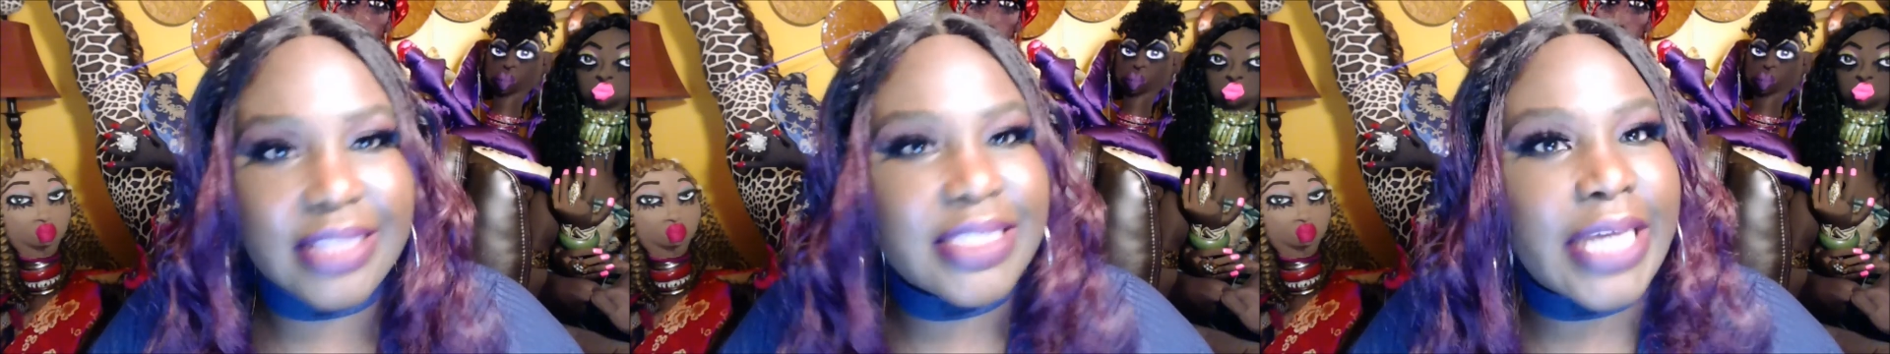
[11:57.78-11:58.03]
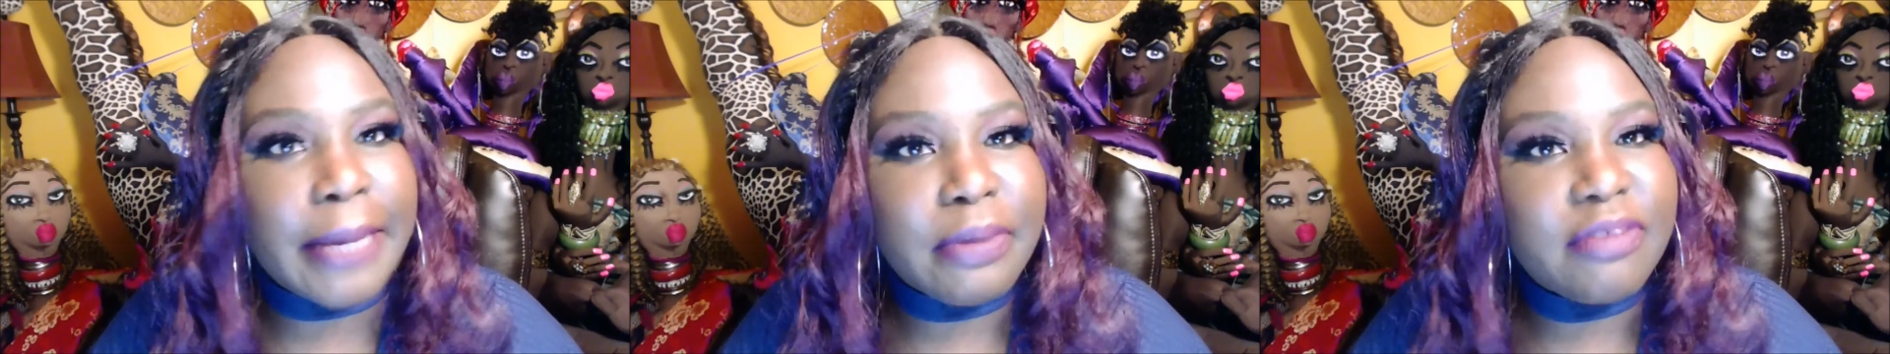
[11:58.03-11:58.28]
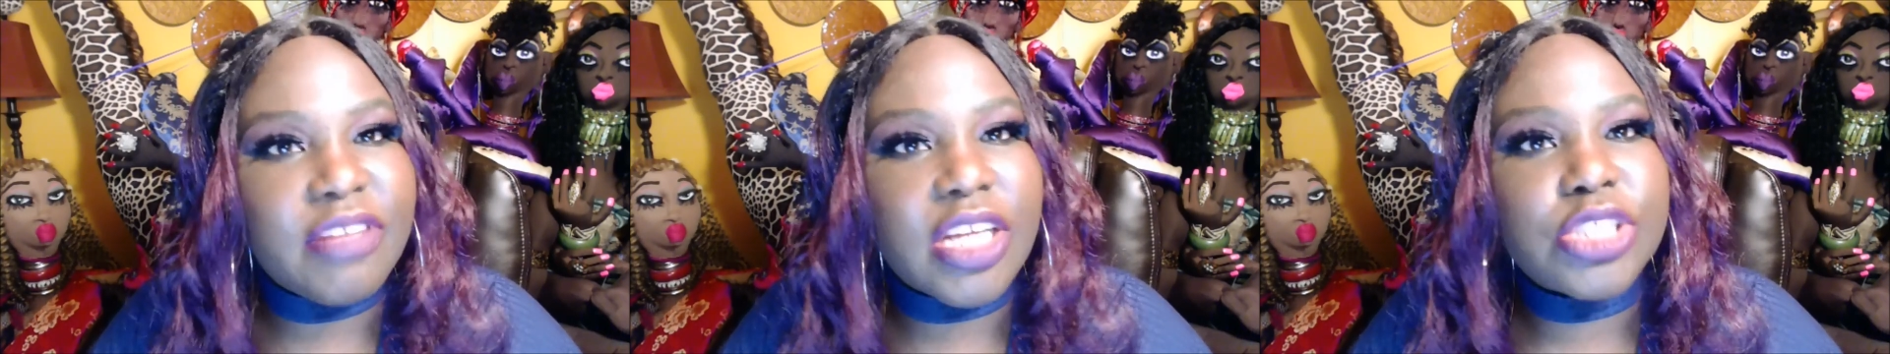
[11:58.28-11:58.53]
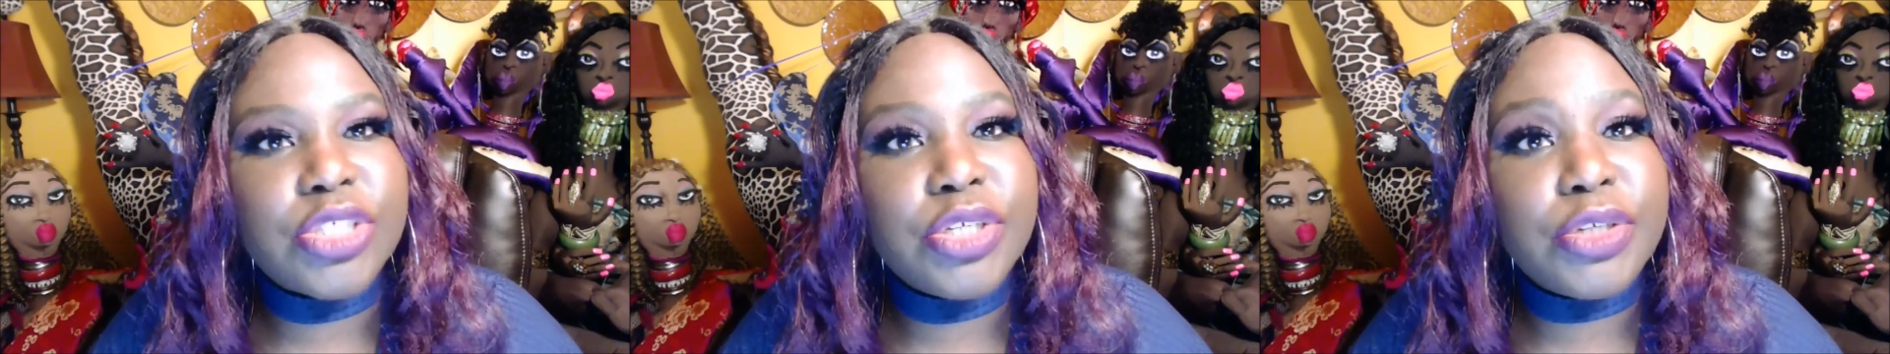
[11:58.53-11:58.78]
Speaker 1: that type of
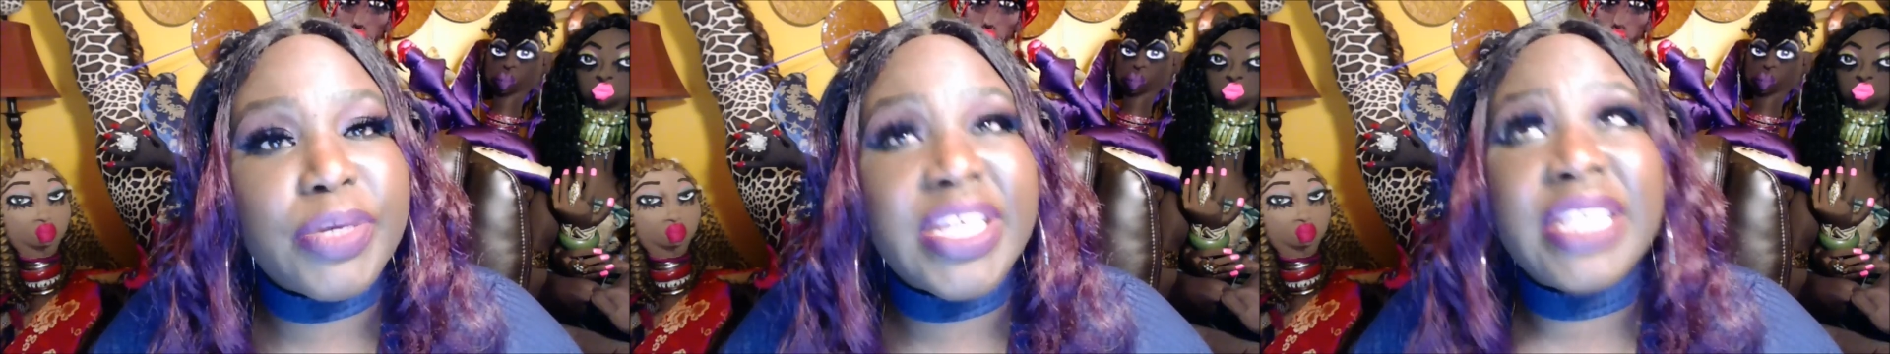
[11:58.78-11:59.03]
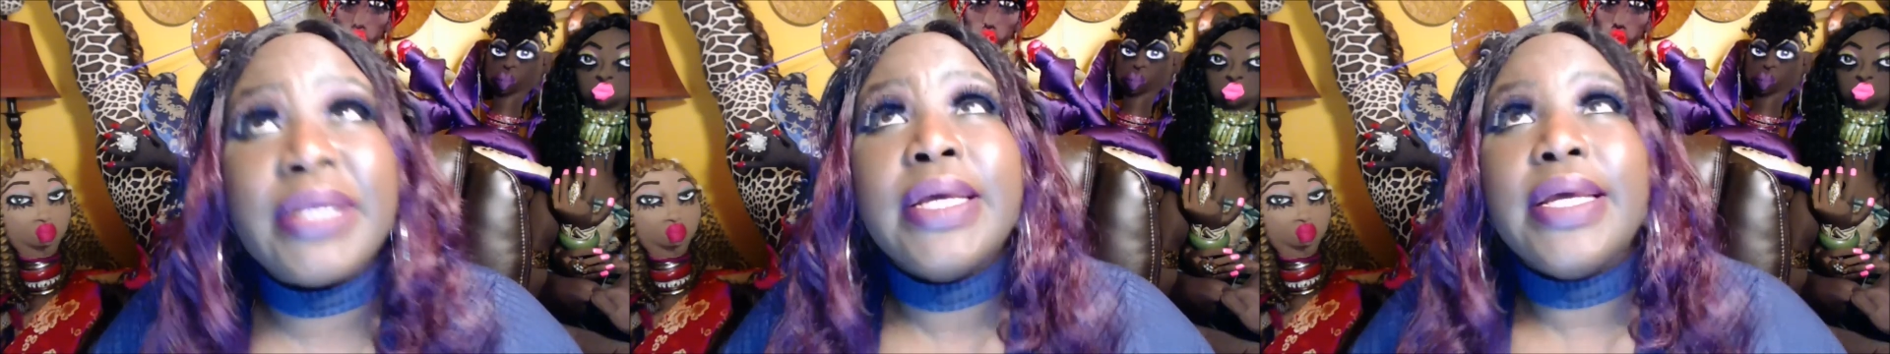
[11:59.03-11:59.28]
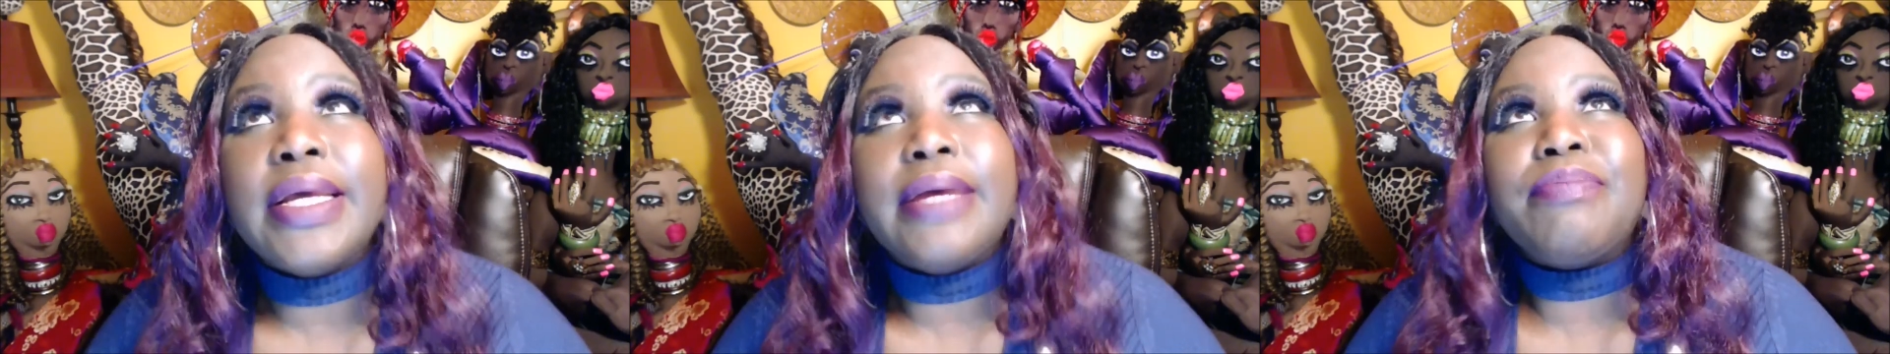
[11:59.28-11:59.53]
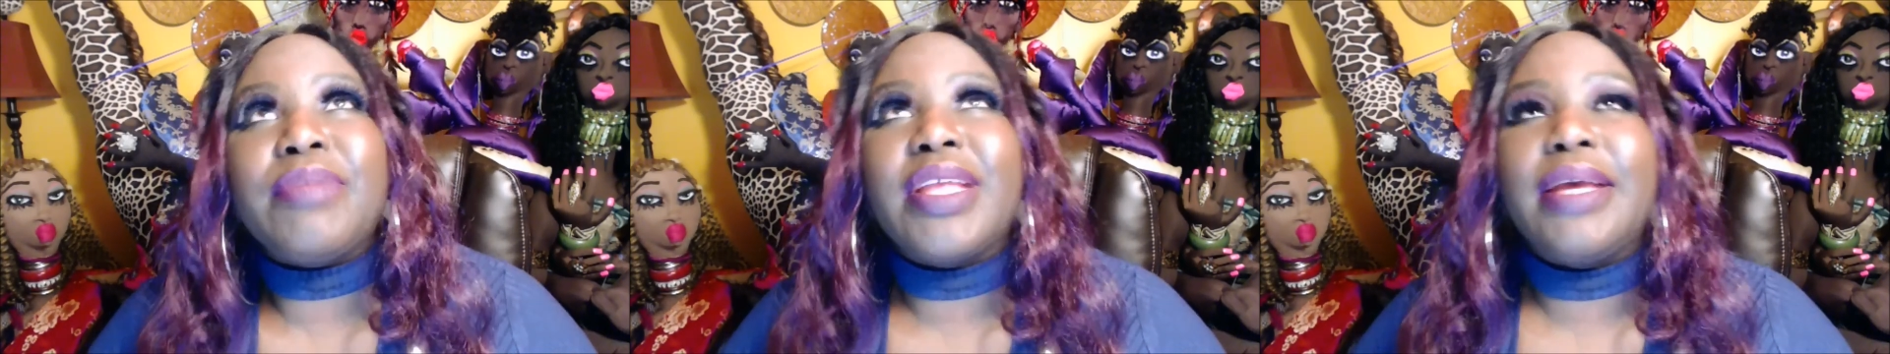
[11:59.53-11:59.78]
luck to you. It,
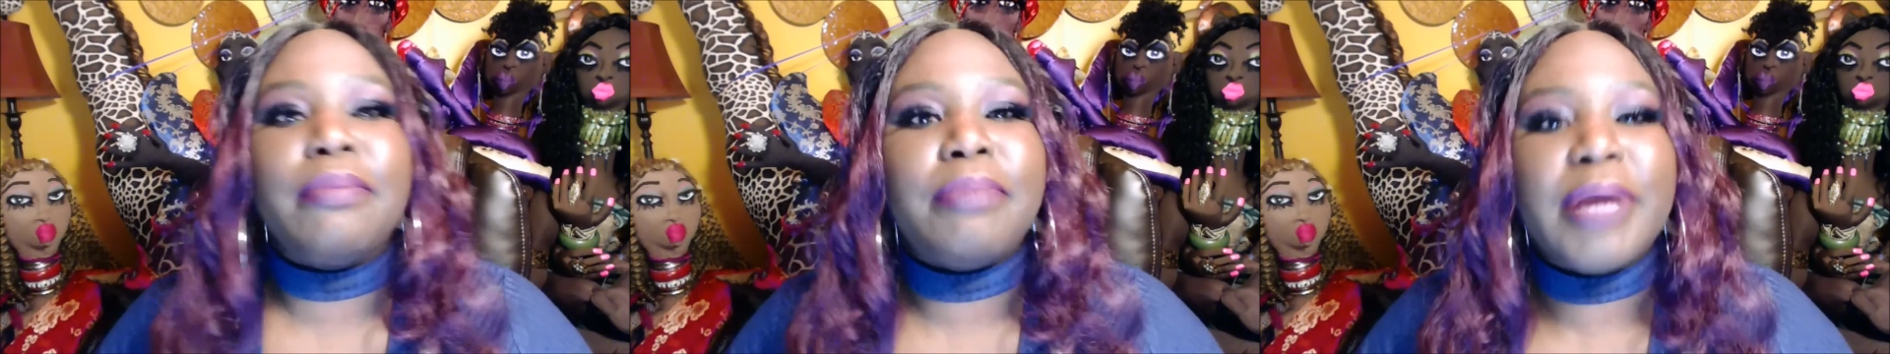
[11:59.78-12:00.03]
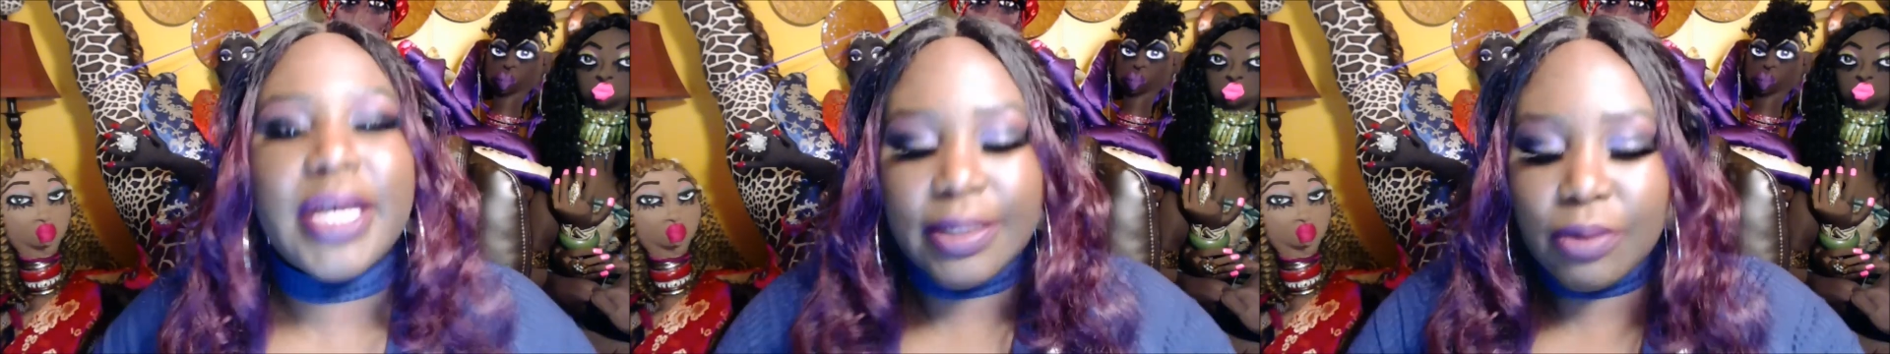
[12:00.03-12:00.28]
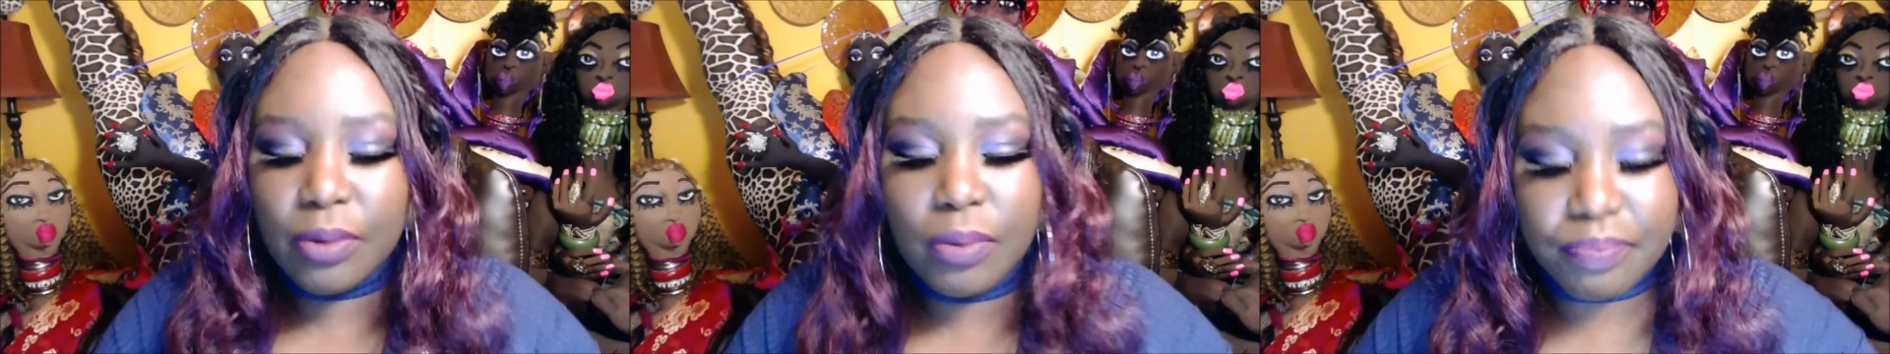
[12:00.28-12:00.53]
but